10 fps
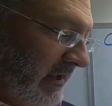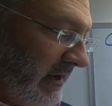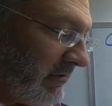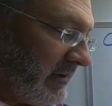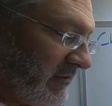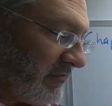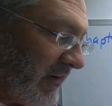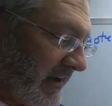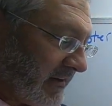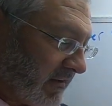Here are his
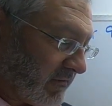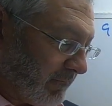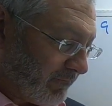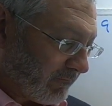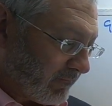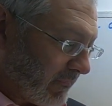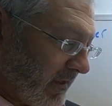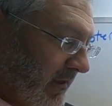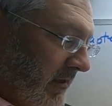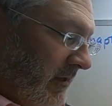findings.
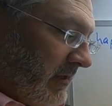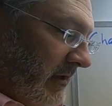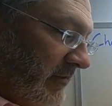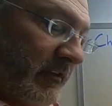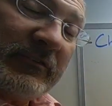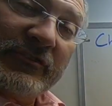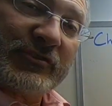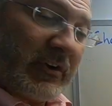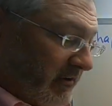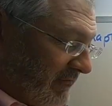And there's a
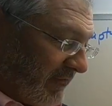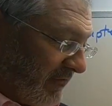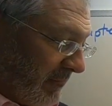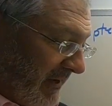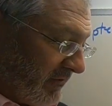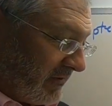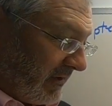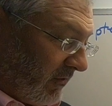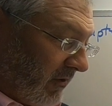chart of information there.